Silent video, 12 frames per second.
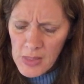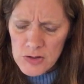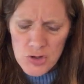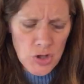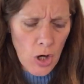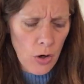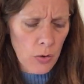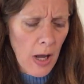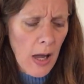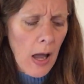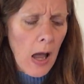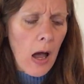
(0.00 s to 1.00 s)
So
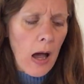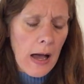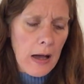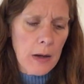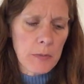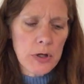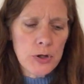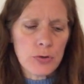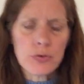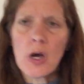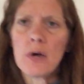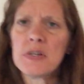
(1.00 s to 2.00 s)
um,
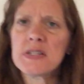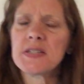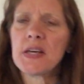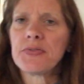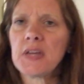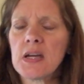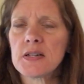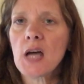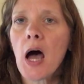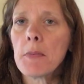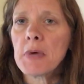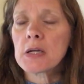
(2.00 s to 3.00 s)
you'll notice that the
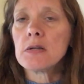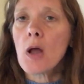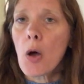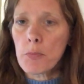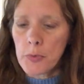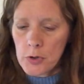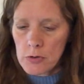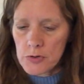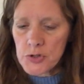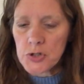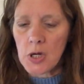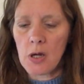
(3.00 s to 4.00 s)
atomic
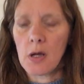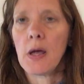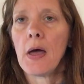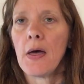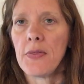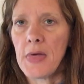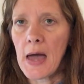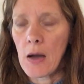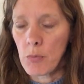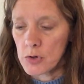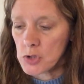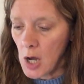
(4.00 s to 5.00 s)
numbers
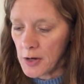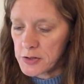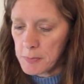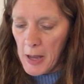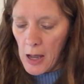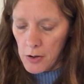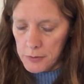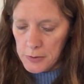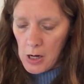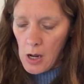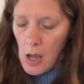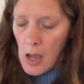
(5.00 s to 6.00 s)
that were talked about,
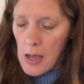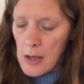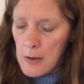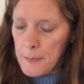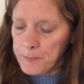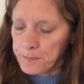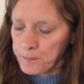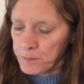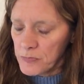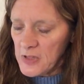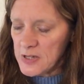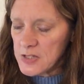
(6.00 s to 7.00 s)
um,
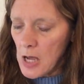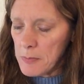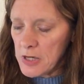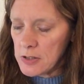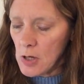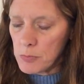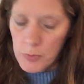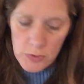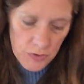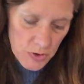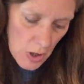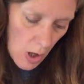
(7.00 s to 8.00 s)
the atomic
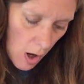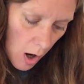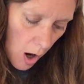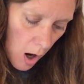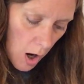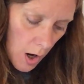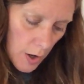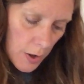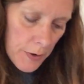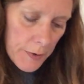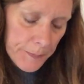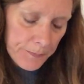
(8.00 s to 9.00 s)
numbers
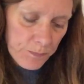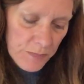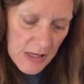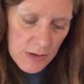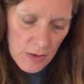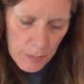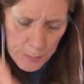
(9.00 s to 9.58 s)
are in the